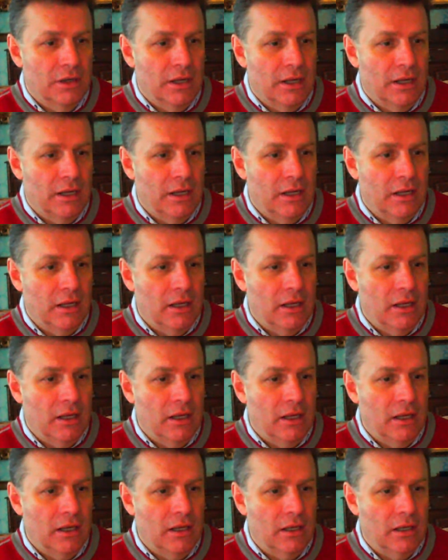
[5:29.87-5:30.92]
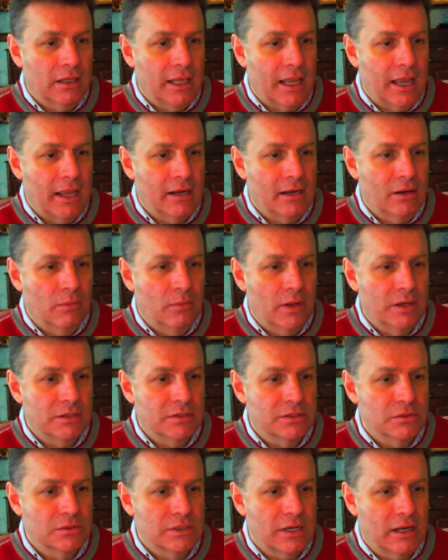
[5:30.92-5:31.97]
Canada
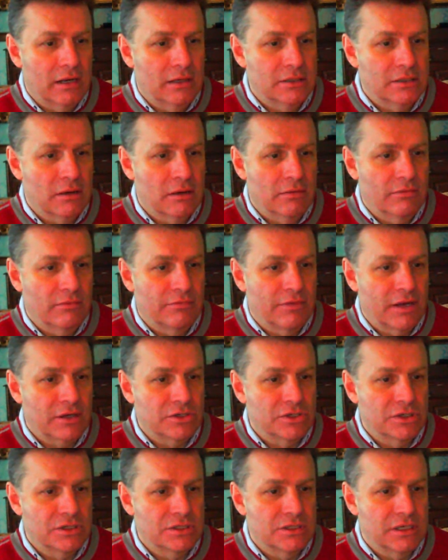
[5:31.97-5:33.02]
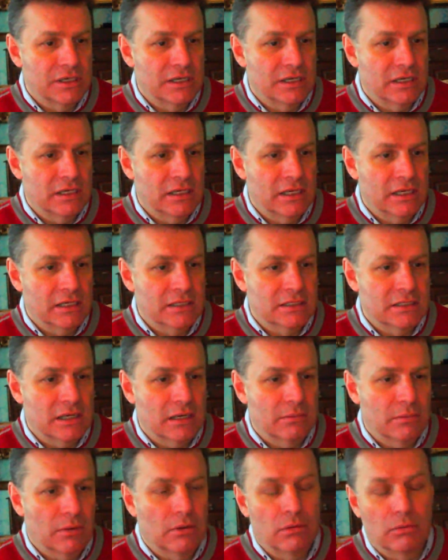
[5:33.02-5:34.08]
went totalitarian and fascist, and Italy
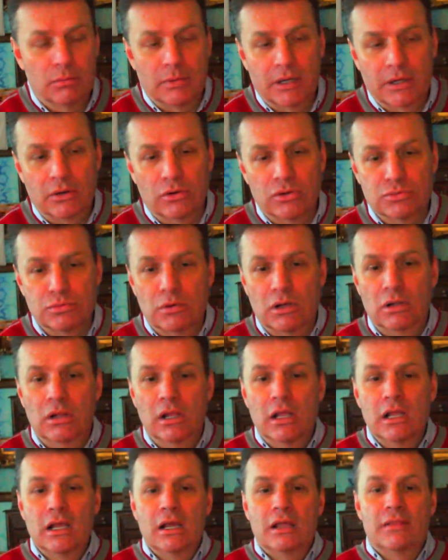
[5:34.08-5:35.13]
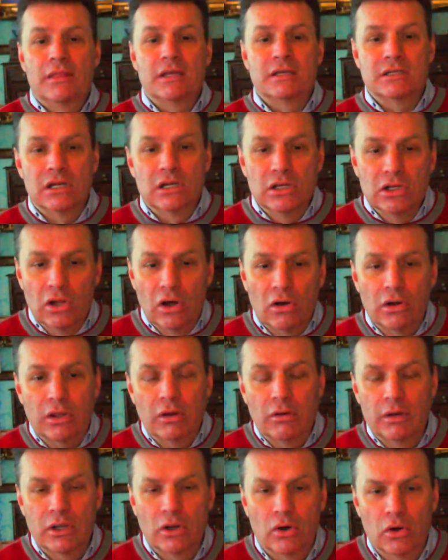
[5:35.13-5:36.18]
oh my gosh. Well, there's a lot
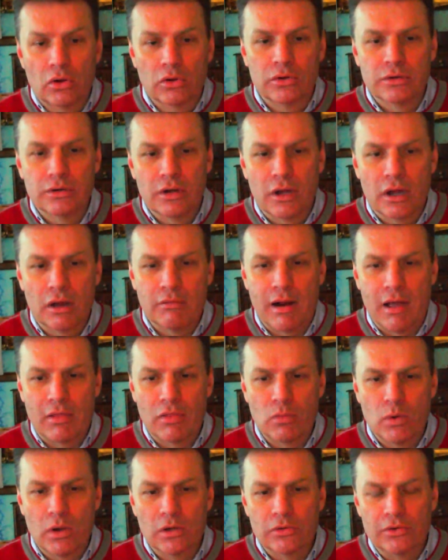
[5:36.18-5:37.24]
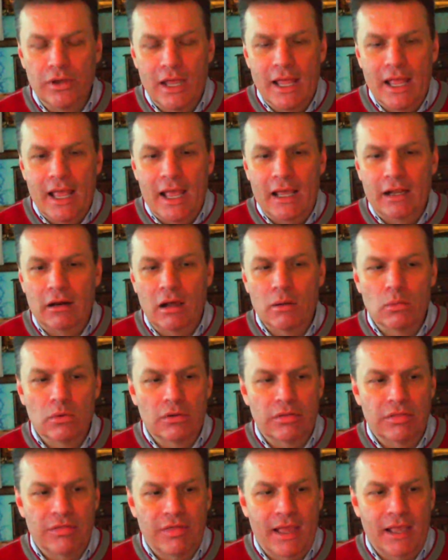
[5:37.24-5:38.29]
going on around the world, and I
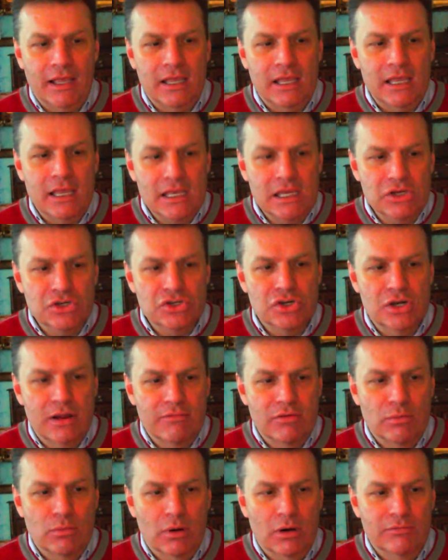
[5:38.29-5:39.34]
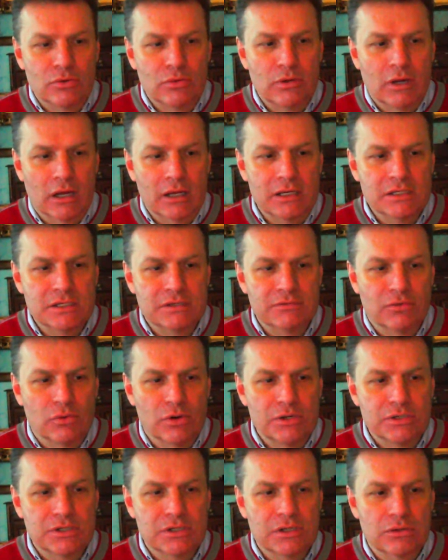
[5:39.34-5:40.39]
want to thank each and every one of you. Lucky
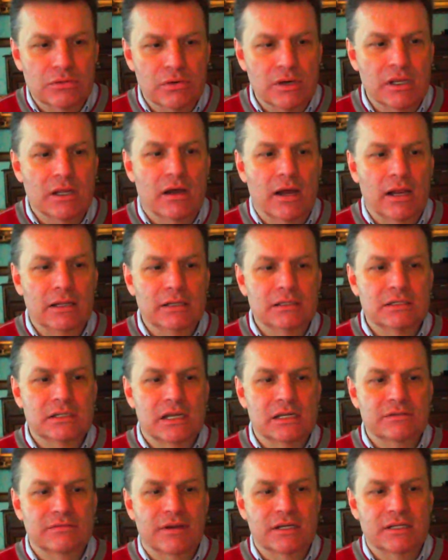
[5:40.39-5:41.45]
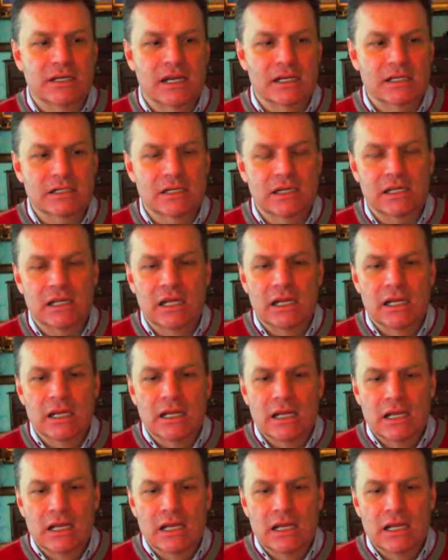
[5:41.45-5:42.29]
Savoys in the Greek islands, that's fantastic.